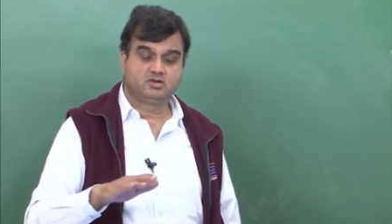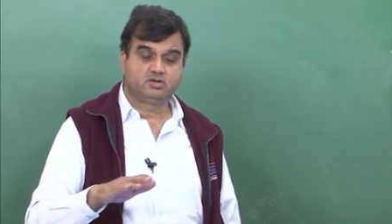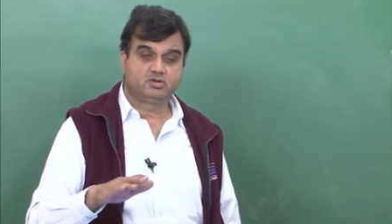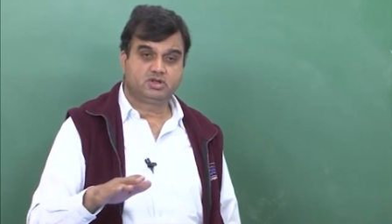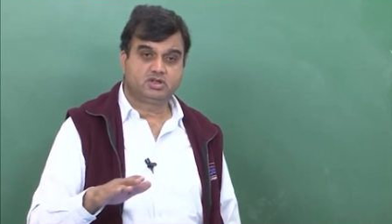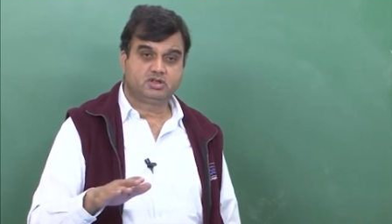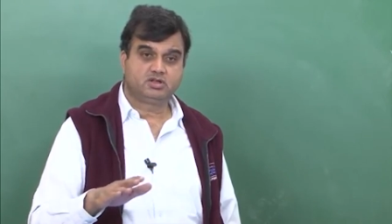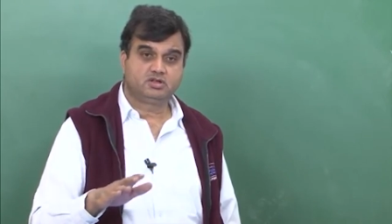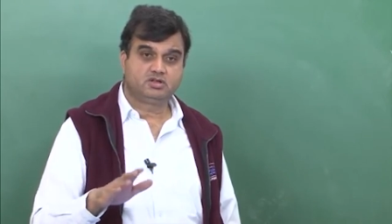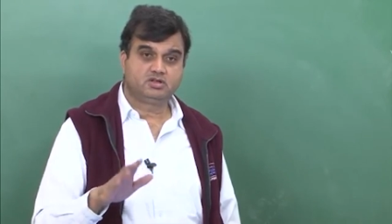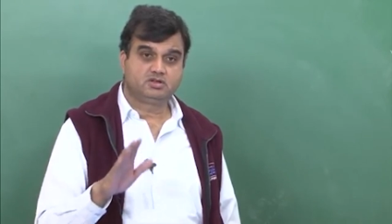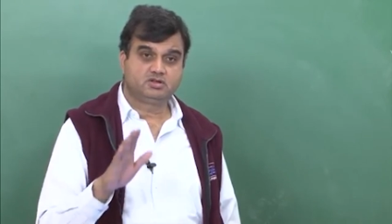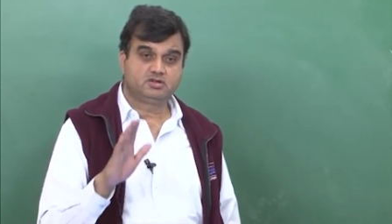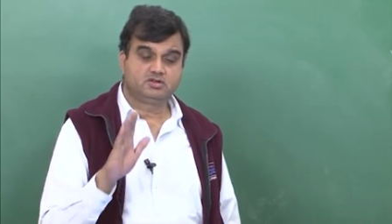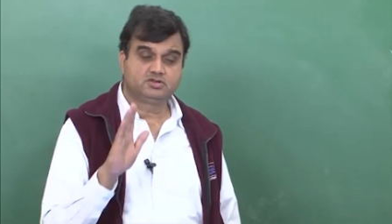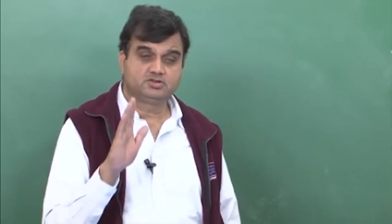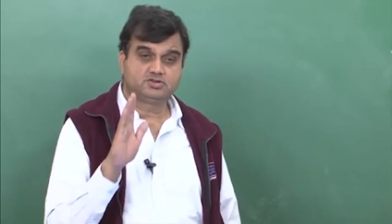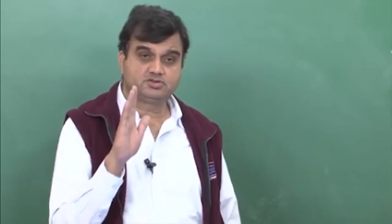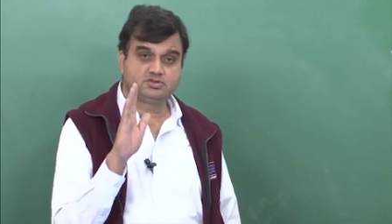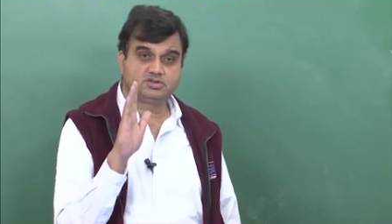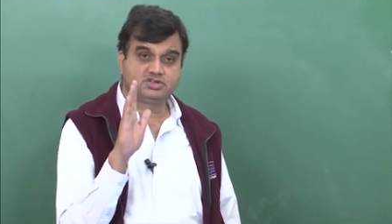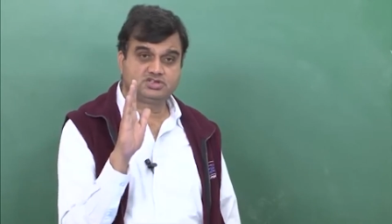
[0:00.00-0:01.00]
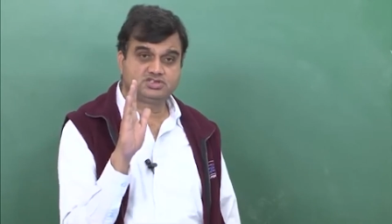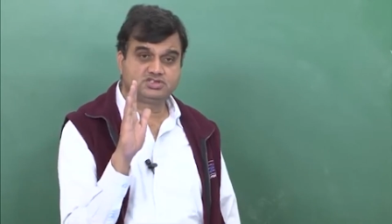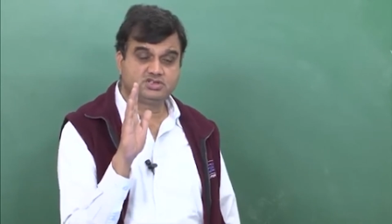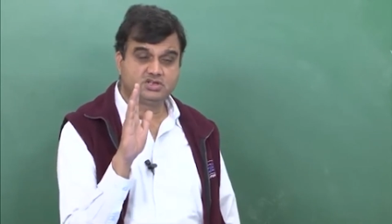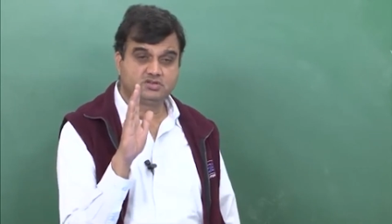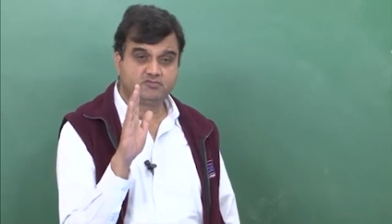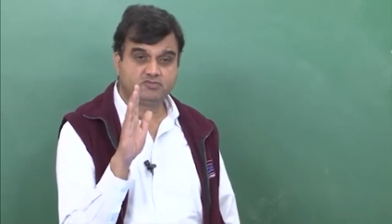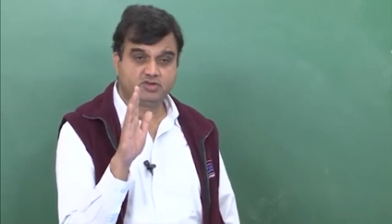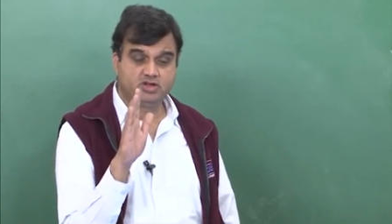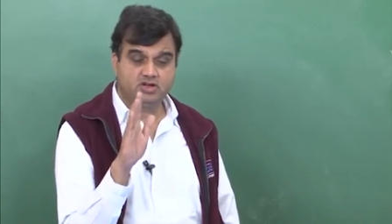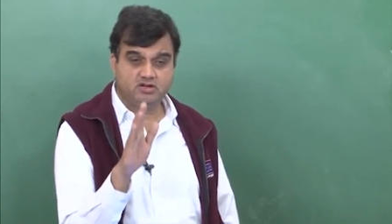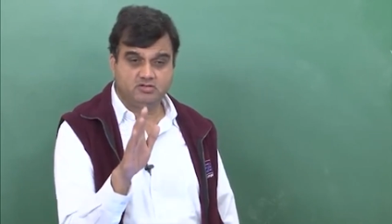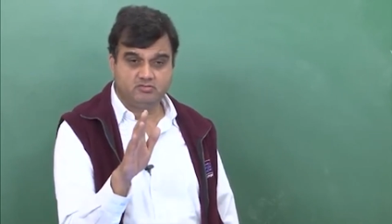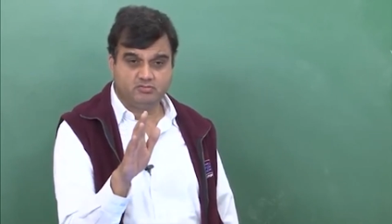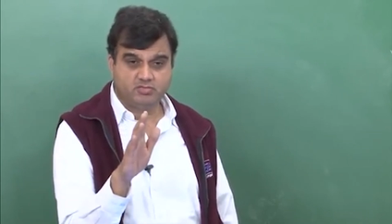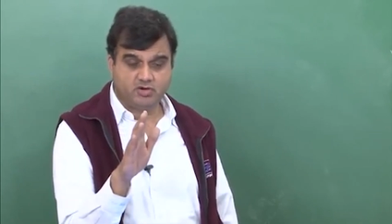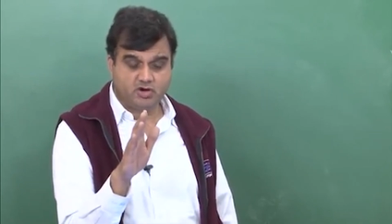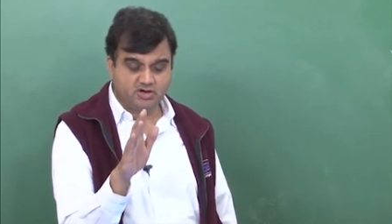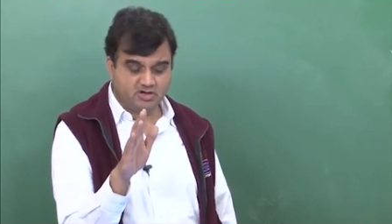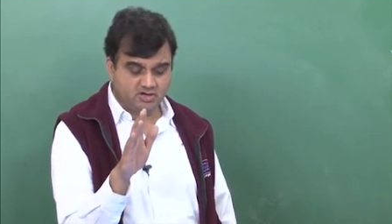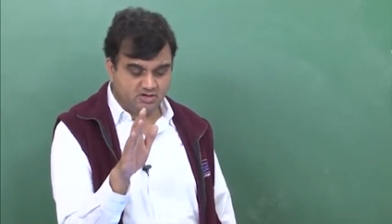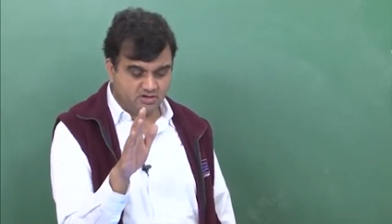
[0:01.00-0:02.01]
Okay, so this is a very
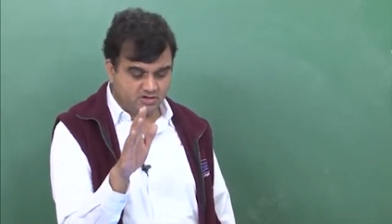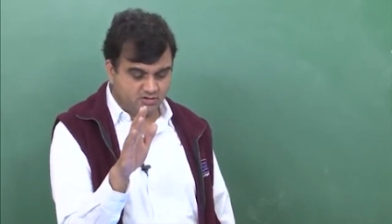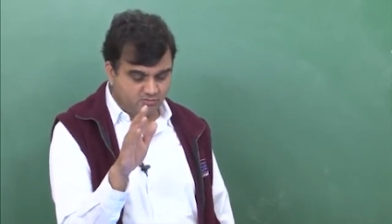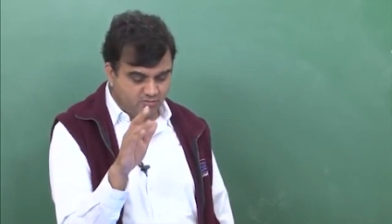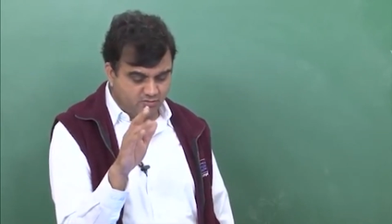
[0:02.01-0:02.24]
important